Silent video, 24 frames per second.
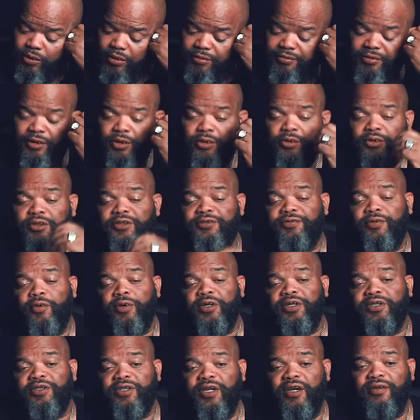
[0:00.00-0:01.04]
of view is
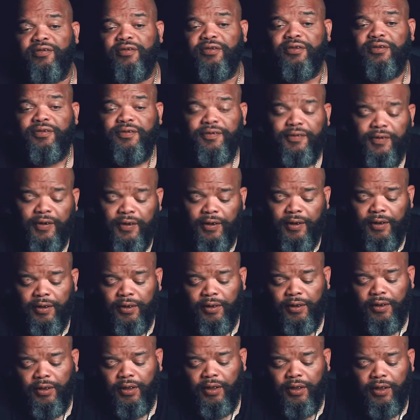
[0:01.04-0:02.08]
47
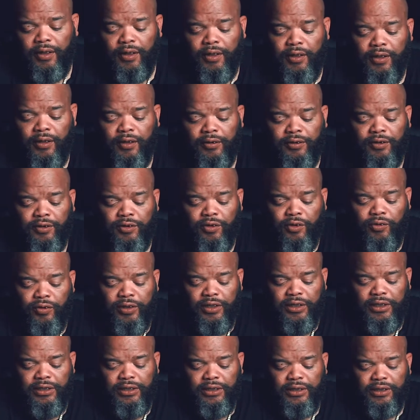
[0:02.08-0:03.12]

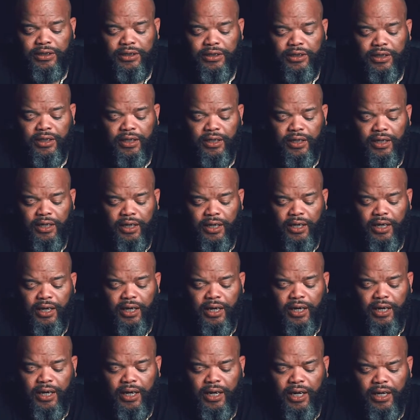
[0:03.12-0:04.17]
degrees,
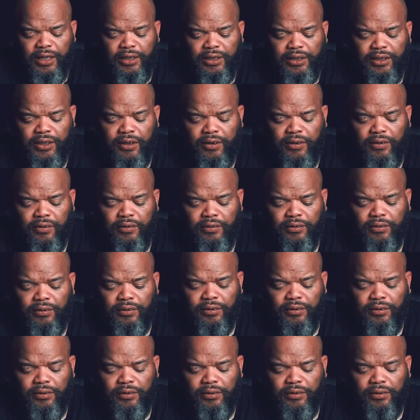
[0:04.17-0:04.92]
and so